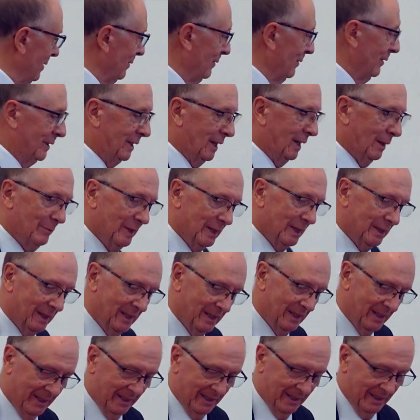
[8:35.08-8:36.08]
for coming.
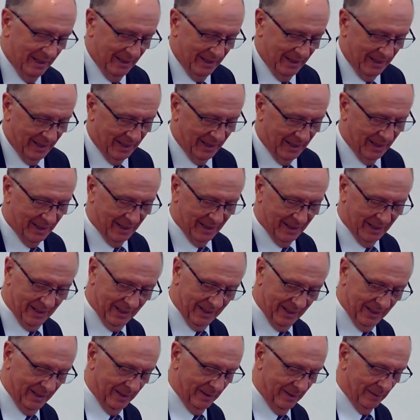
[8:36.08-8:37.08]
Uh,
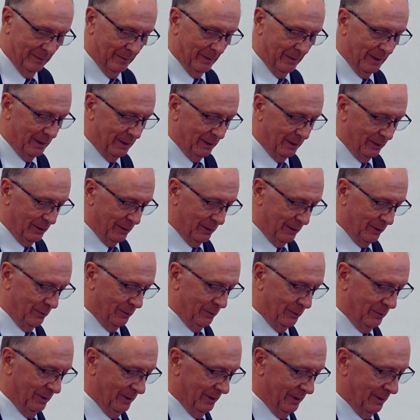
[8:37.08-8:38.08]
may you too
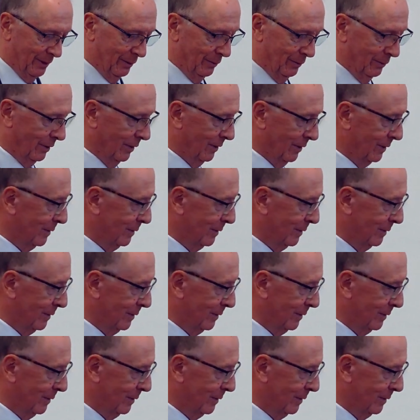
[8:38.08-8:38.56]
know God's